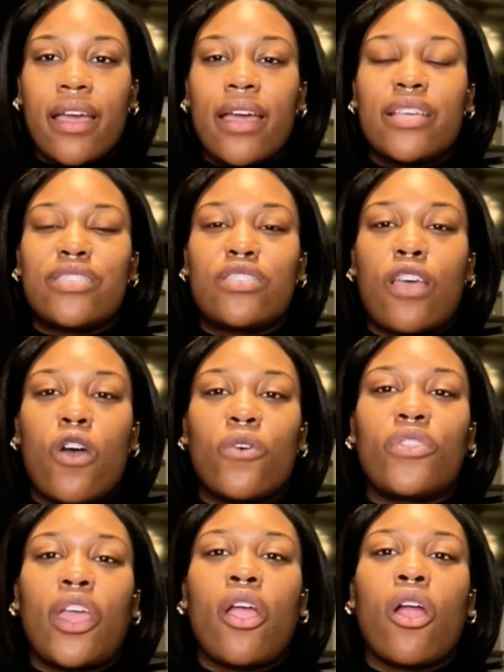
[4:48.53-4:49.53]
So
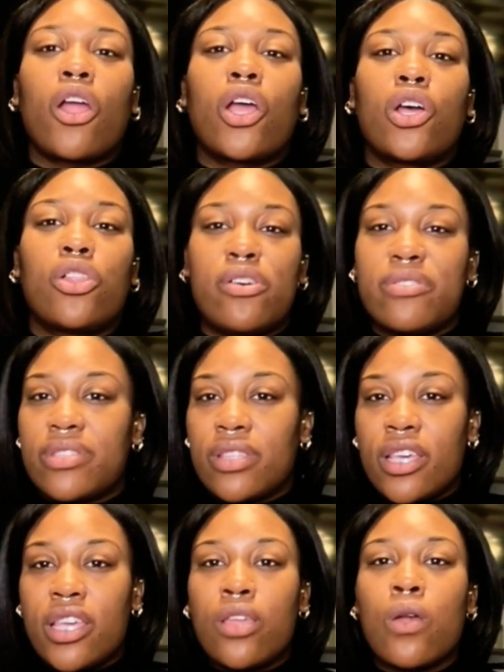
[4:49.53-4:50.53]
they are
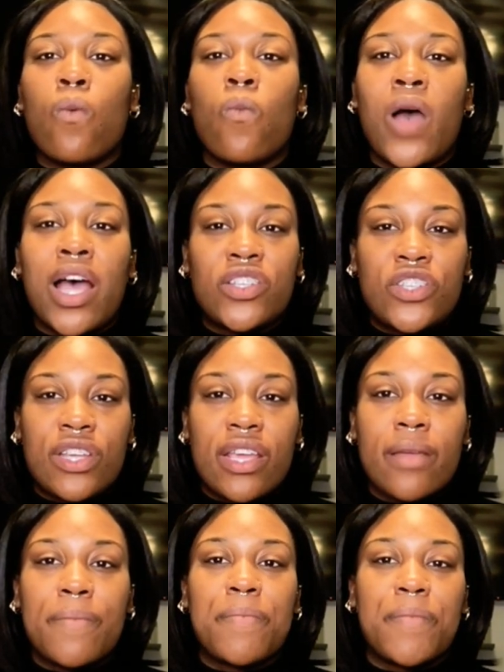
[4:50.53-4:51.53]
closely
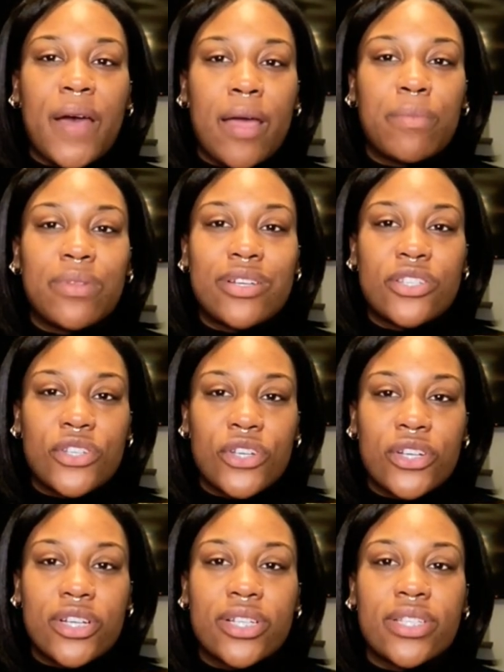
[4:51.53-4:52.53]
watching my blood
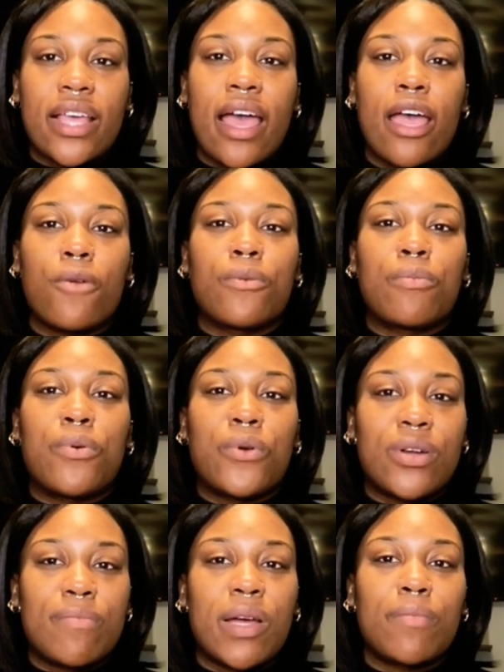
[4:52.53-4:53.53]
sugars. I
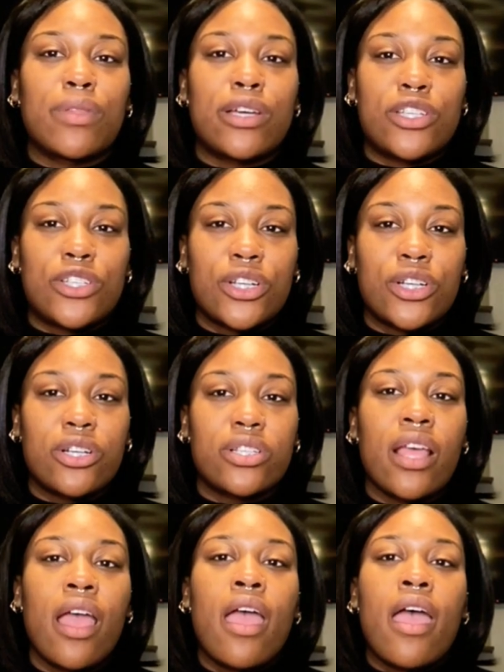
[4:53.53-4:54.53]
report my blood sugars.
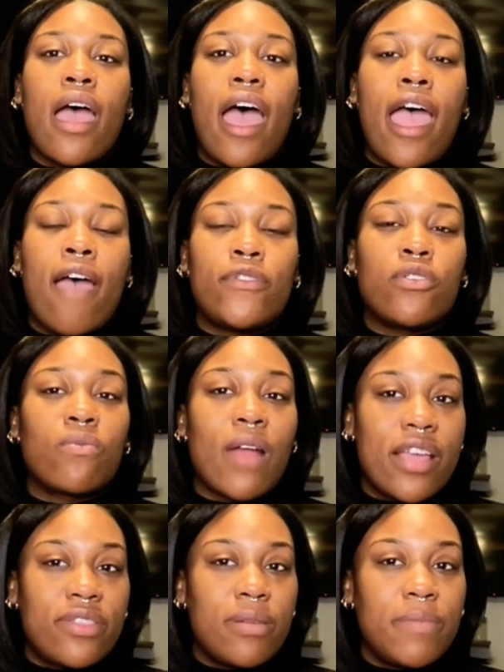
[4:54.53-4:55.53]
I have to
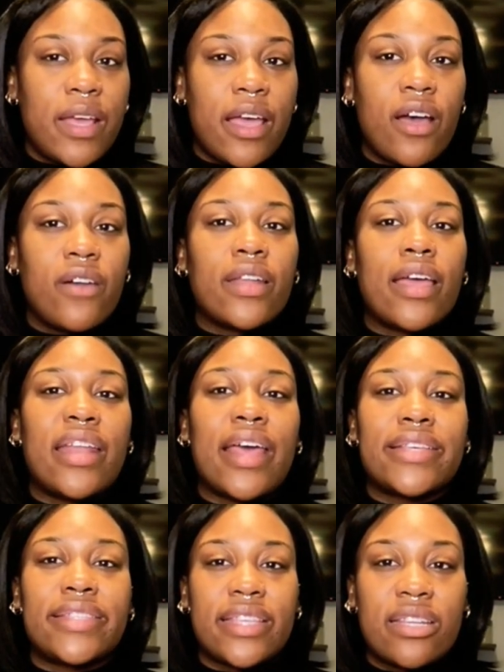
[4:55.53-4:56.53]
write them down and I
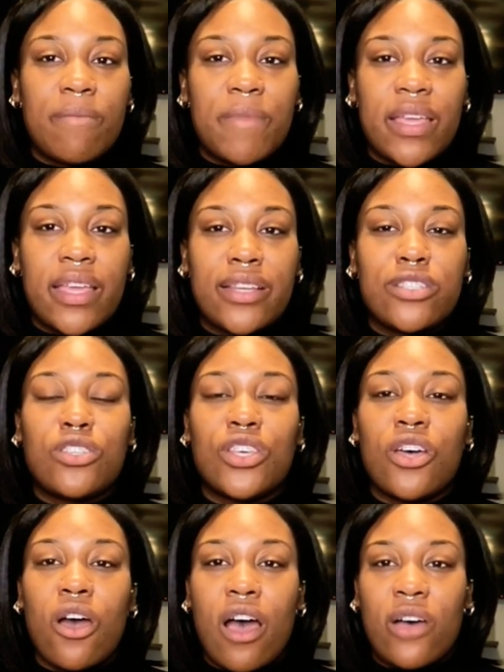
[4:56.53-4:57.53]
send them in to
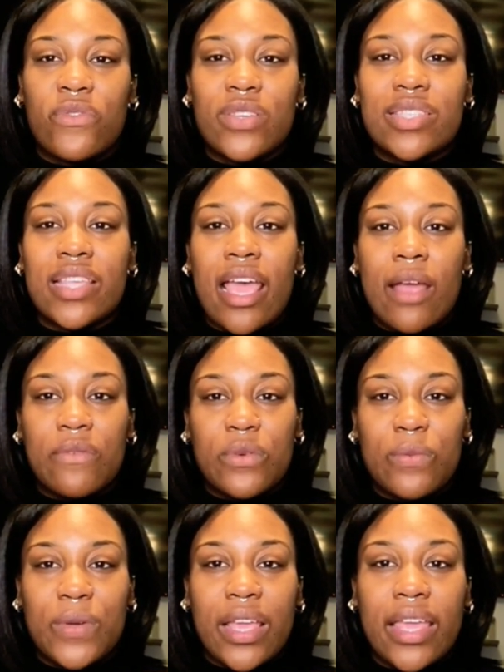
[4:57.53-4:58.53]
the office every
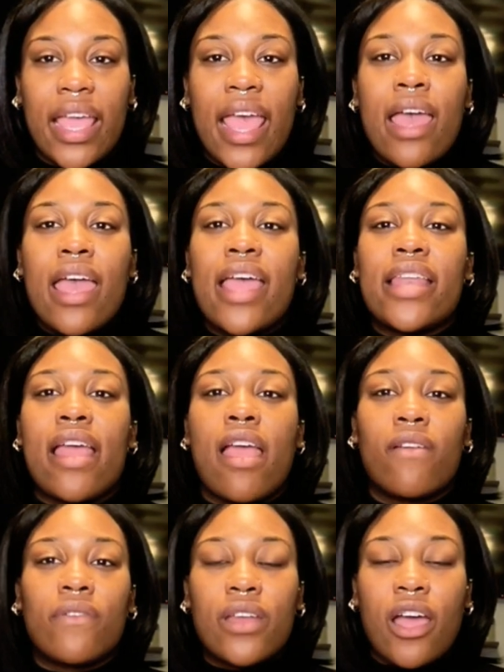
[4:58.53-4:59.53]
week. And
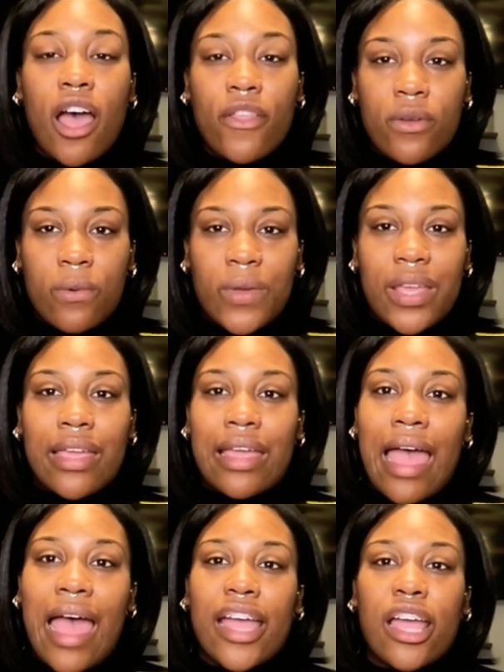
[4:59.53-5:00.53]
every other week,
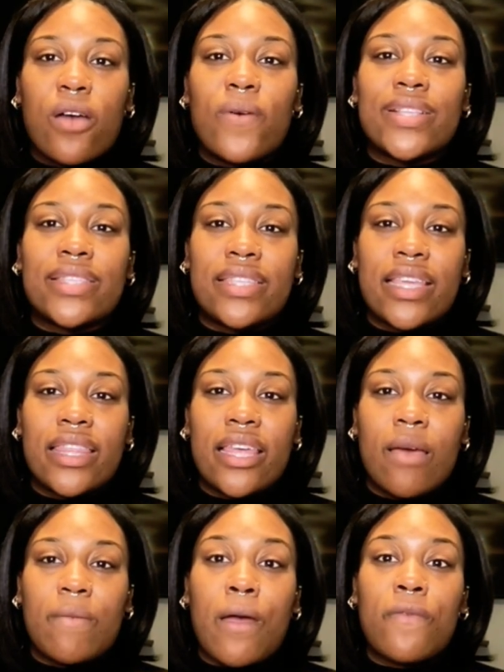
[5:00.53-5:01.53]
I go and see
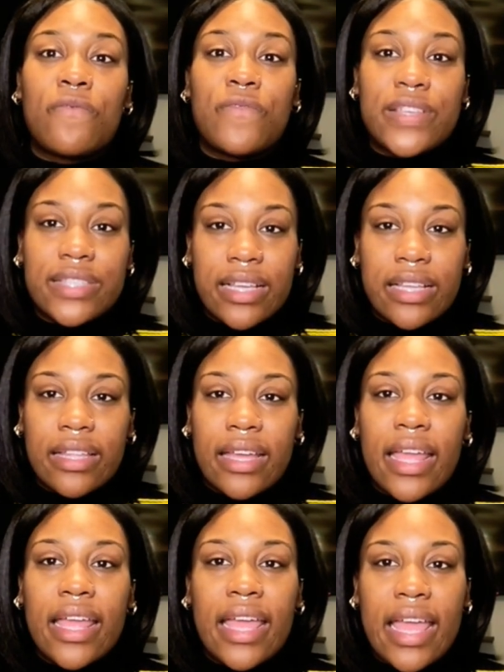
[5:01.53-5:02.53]
them
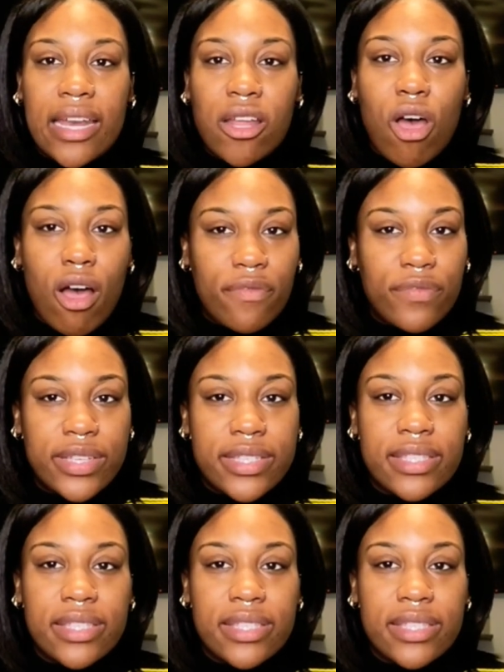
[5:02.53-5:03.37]
physically in office.